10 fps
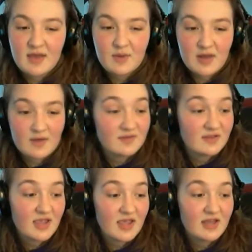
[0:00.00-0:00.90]
when I was a
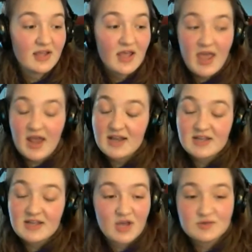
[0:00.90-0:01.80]
kid, and I
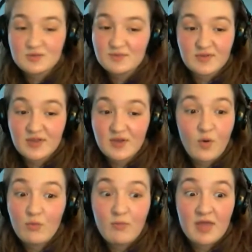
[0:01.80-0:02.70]
didn't talk to him for like a
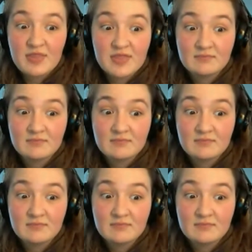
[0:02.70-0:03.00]
whole month.